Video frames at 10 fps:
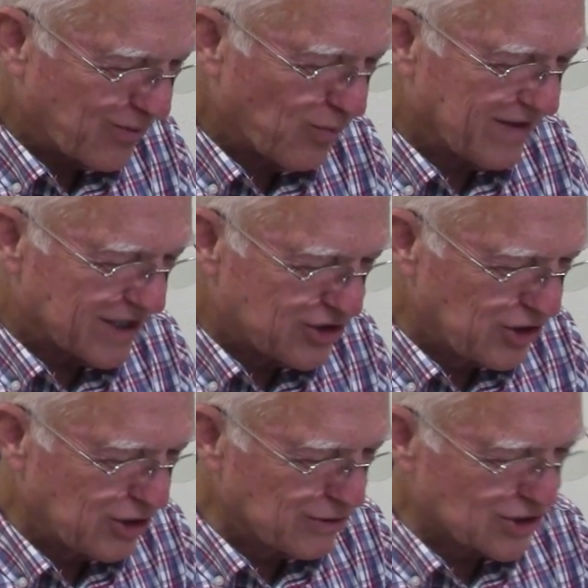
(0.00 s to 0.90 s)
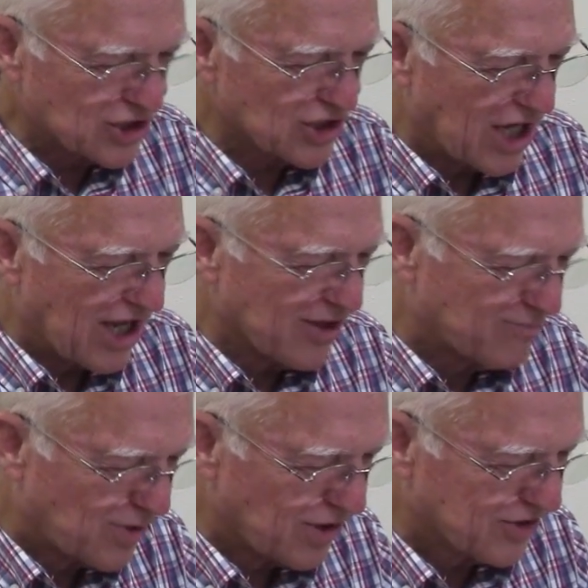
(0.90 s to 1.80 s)
when the Jews saw the
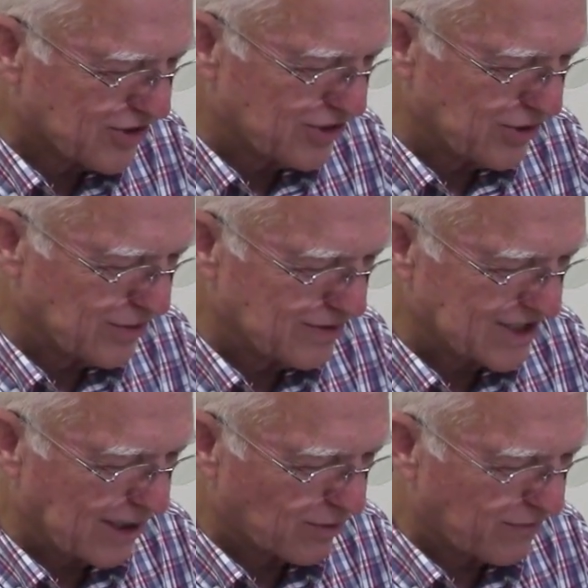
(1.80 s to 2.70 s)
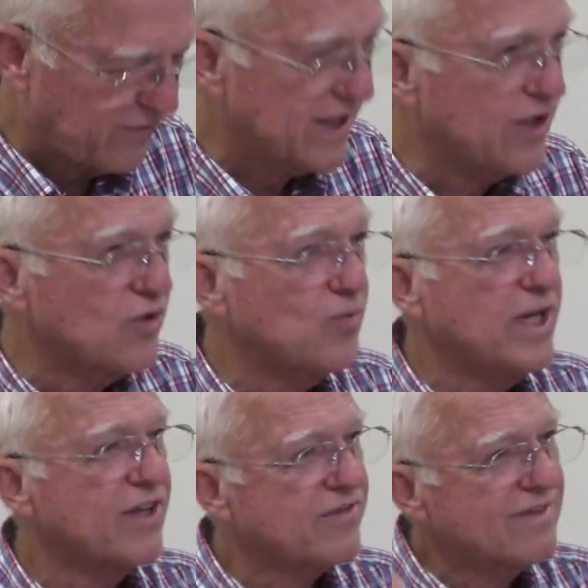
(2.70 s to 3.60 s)
multitudes, they were filled
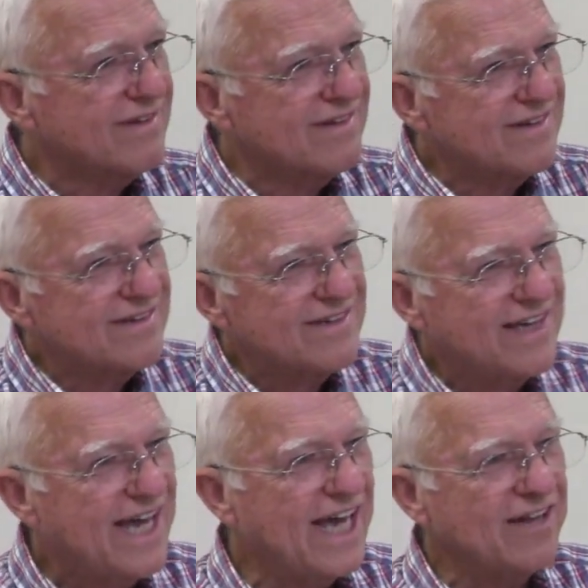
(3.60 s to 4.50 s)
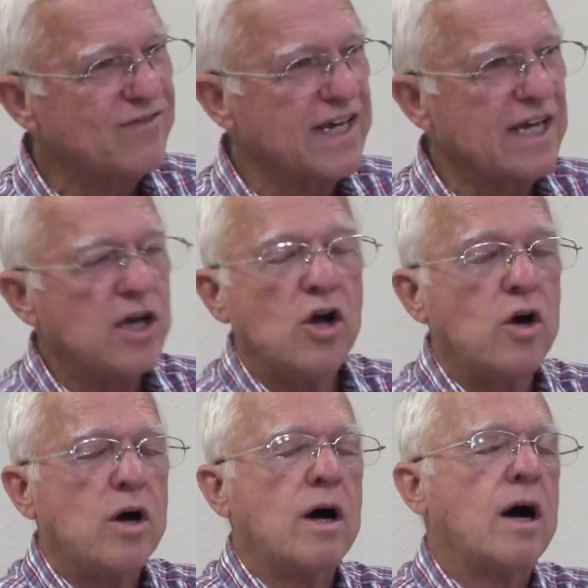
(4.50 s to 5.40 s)
with envy.
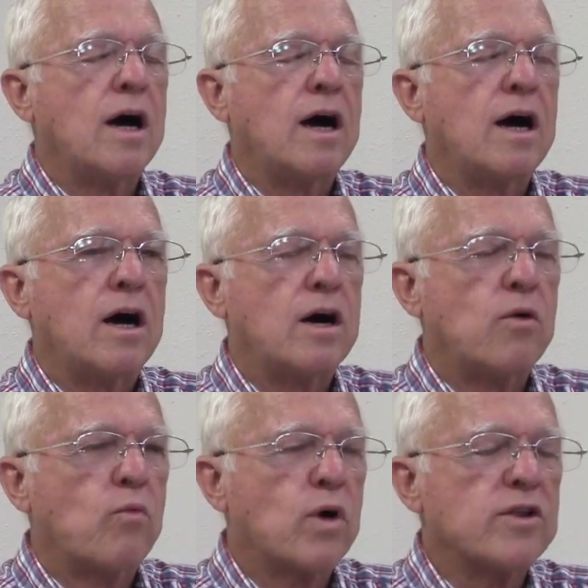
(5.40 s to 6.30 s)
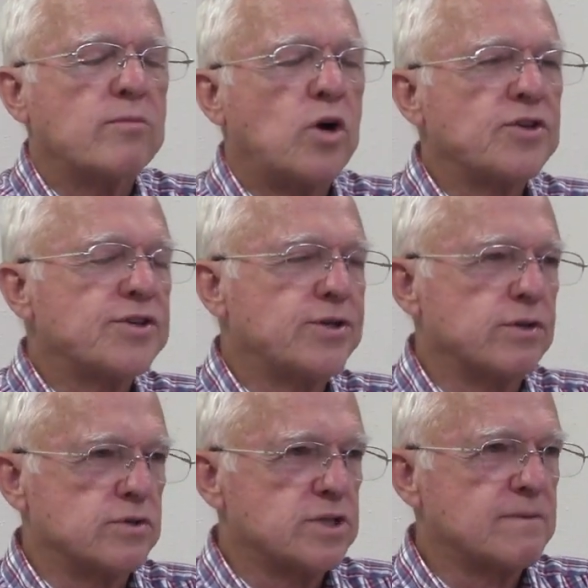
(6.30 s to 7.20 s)
What are the
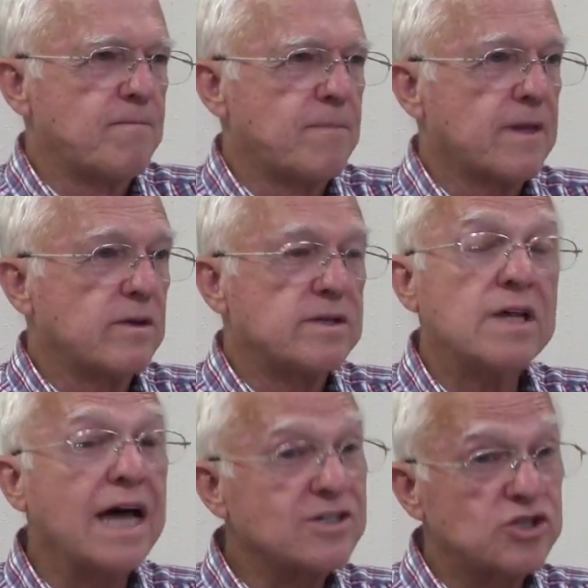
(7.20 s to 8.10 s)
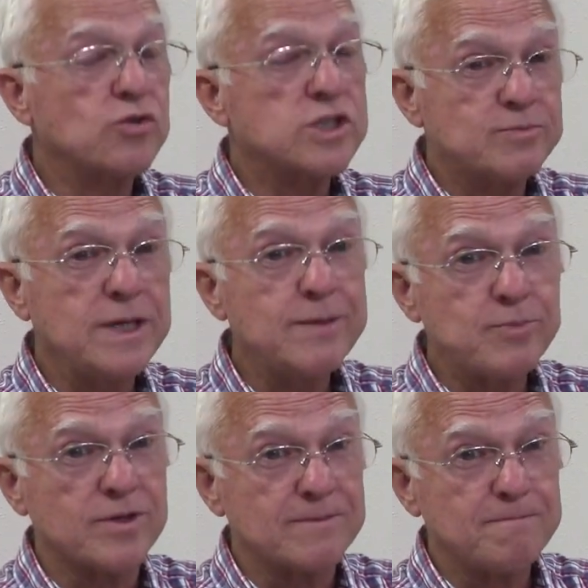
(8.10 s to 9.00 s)
multitudes? Not Jewish
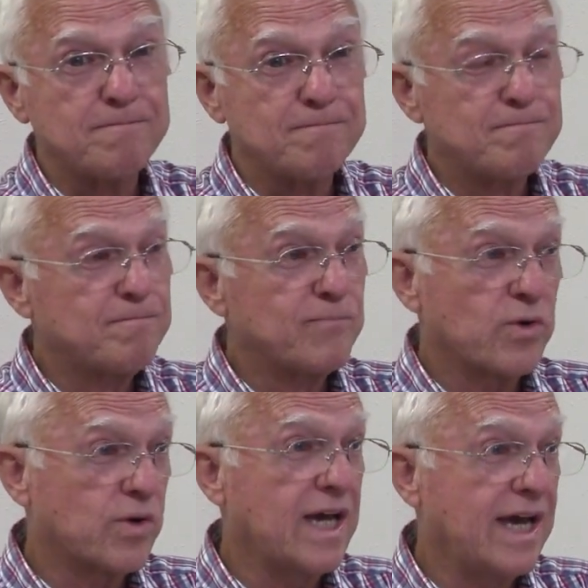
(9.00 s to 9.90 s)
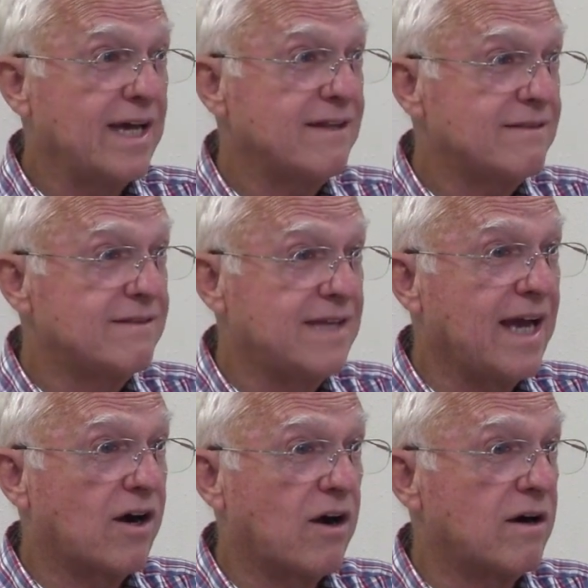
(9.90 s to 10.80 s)
people. Okay?
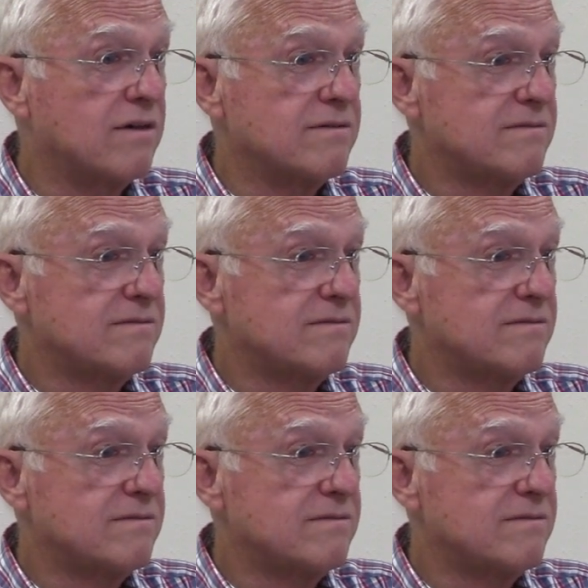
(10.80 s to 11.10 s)
They are